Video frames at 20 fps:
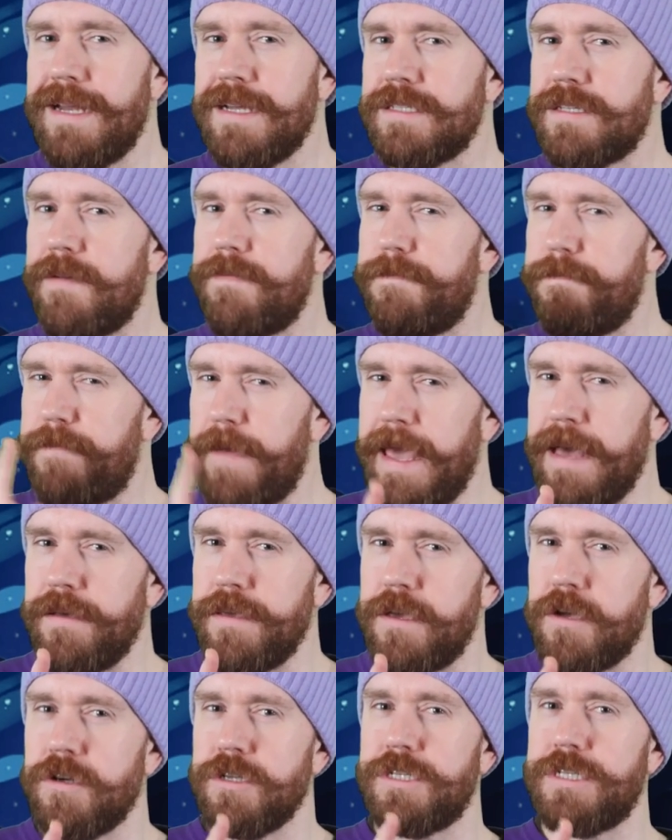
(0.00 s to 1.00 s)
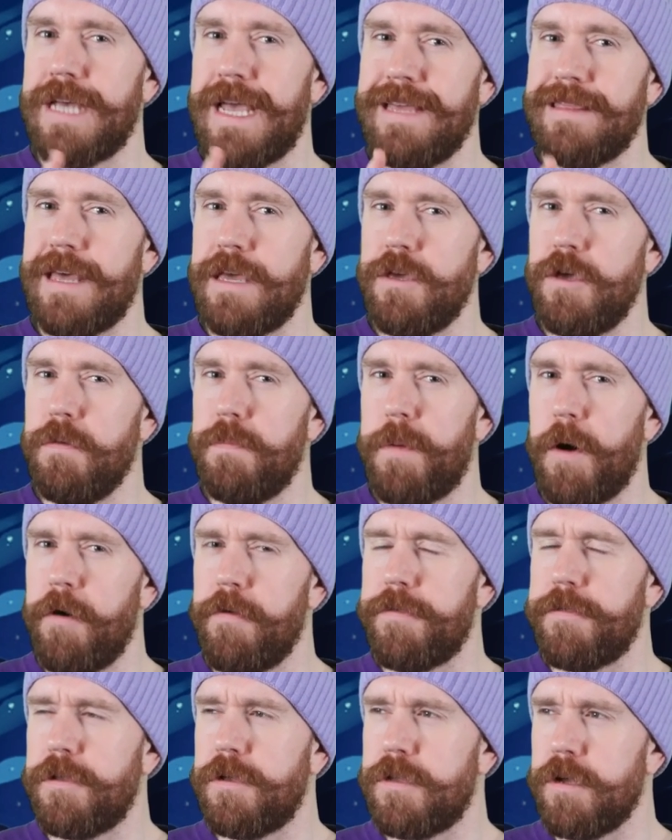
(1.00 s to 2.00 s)
does a failure say that you
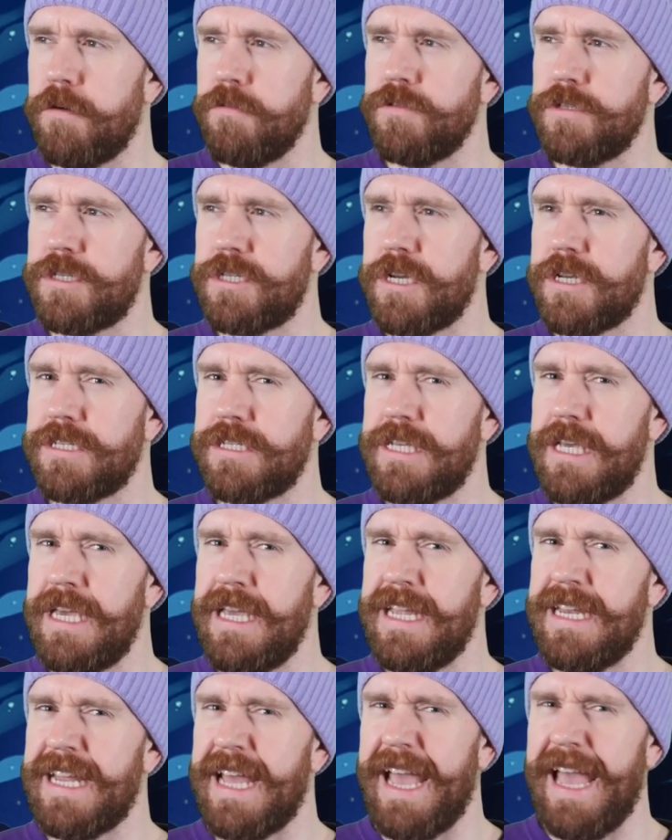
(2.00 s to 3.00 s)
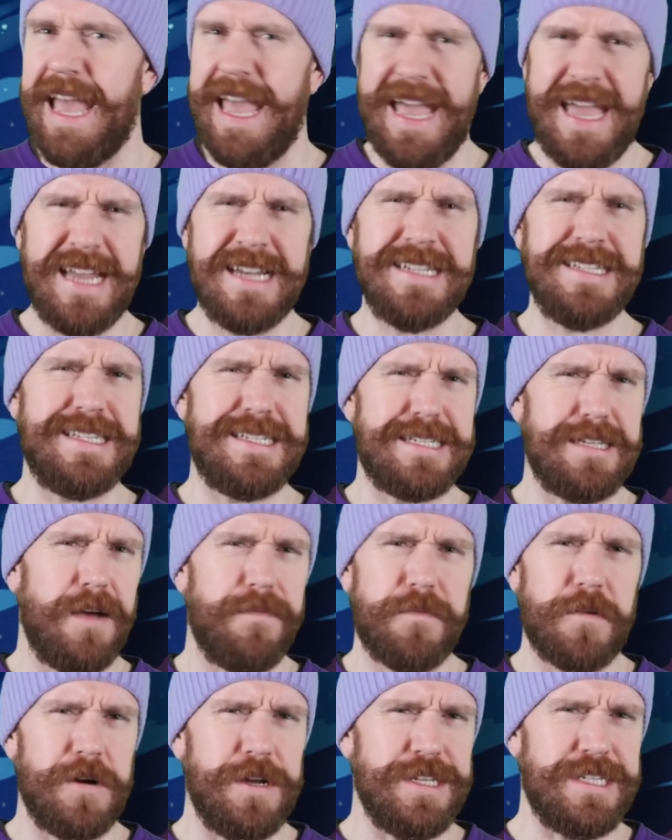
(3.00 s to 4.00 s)
both don't succeed and
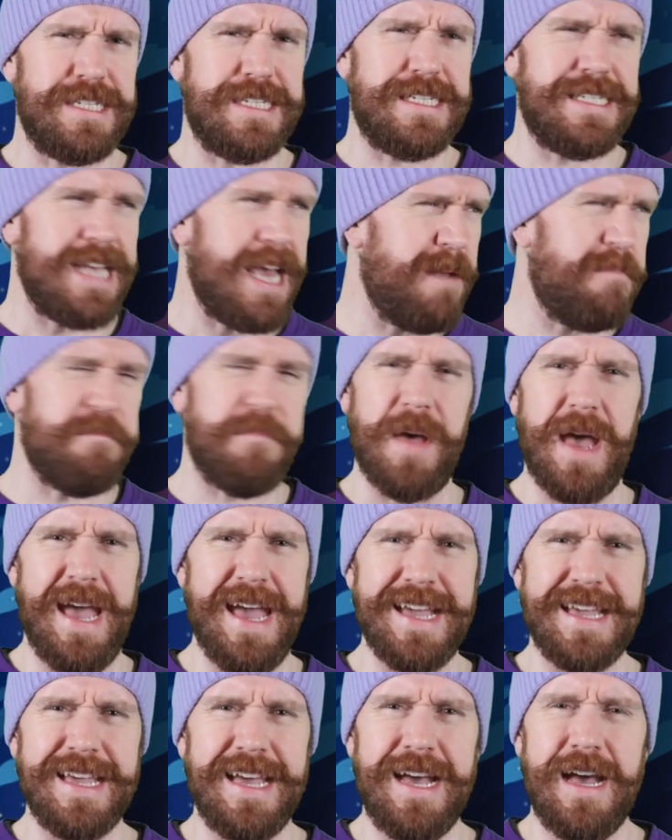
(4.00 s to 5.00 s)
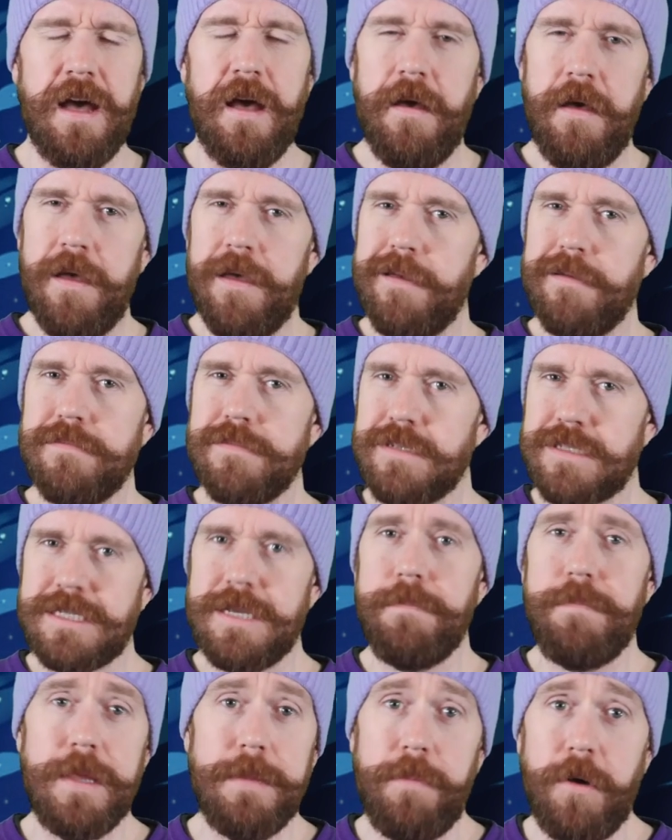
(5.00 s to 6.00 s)
suffer a setback?
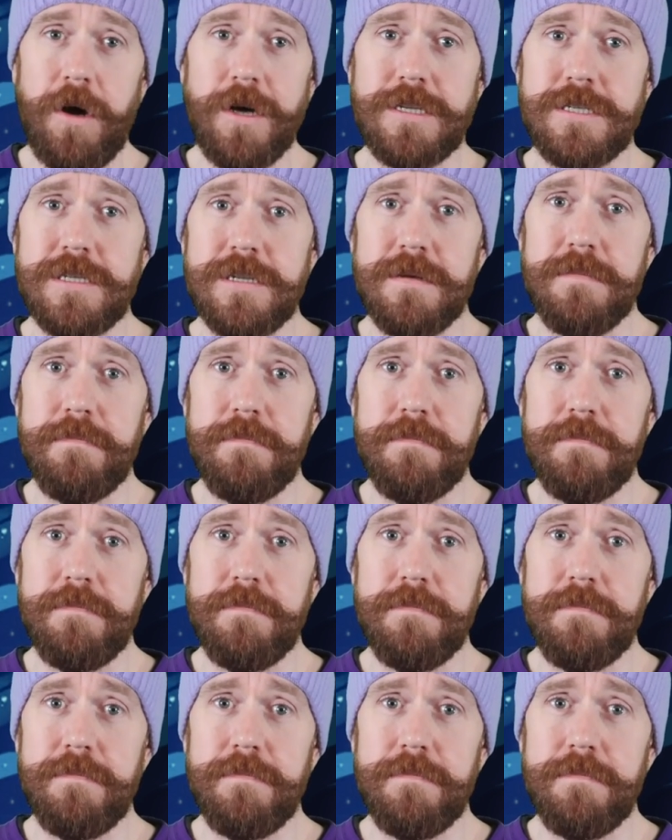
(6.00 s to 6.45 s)
Simply put,